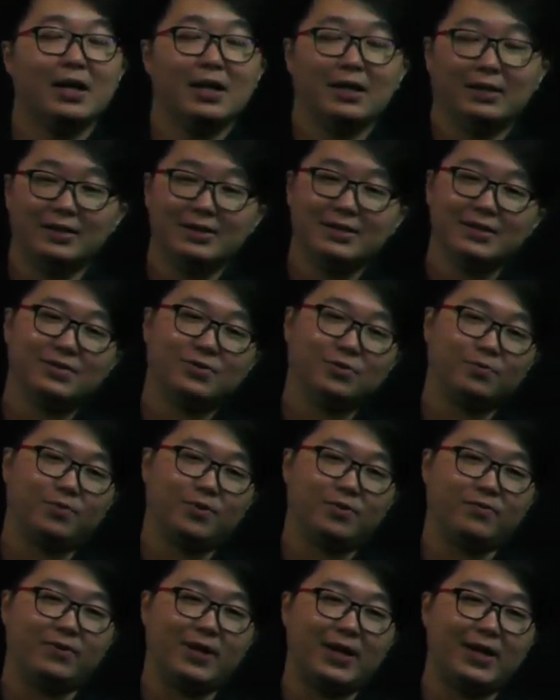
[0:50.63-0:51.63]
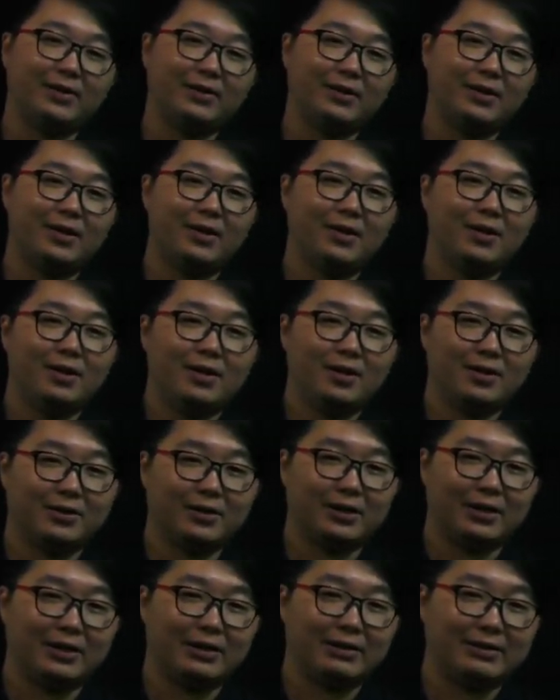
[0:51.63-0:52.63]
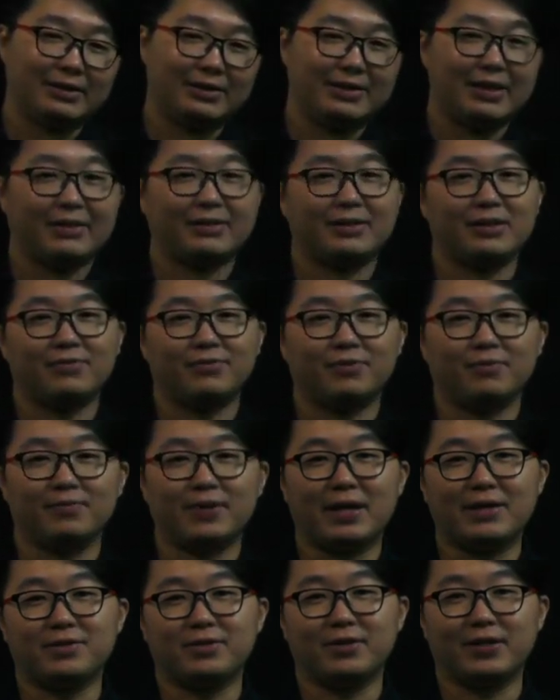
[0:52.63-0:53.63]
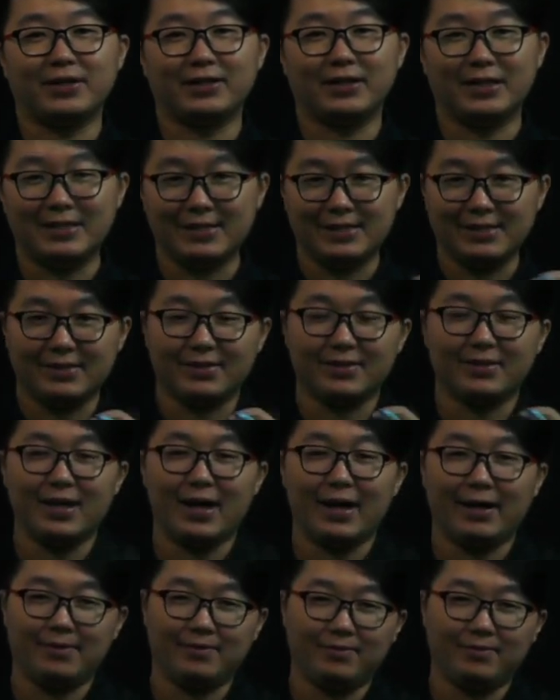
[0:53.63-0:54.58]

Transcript: This is to prevent the detector from capturing the incident light,